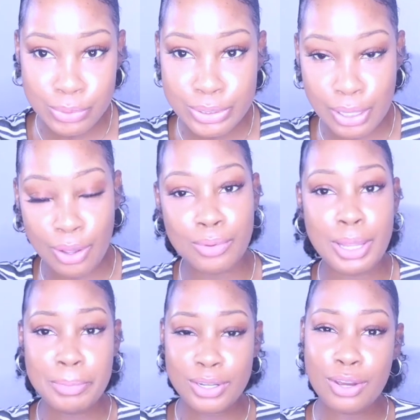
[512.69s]
So
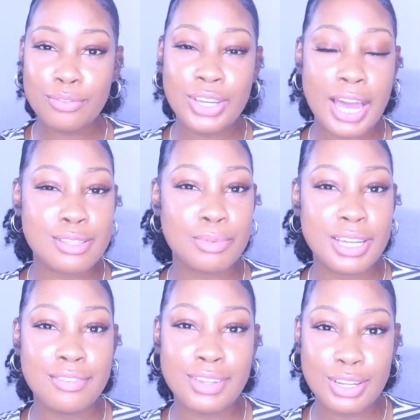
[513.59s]
let me know if you guys
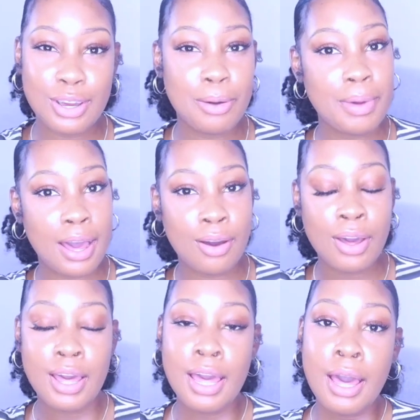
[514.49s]
want a video about
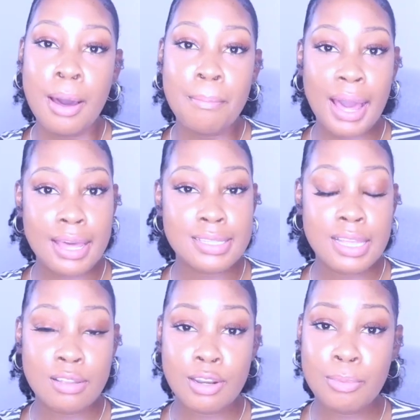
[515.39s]
my
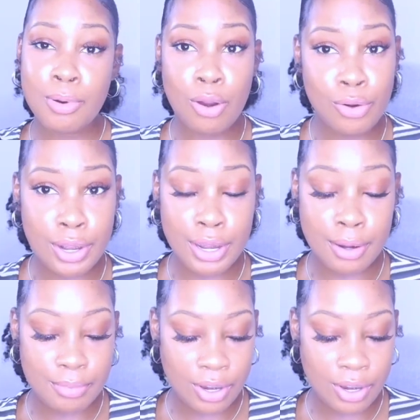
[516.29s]
accelerated program.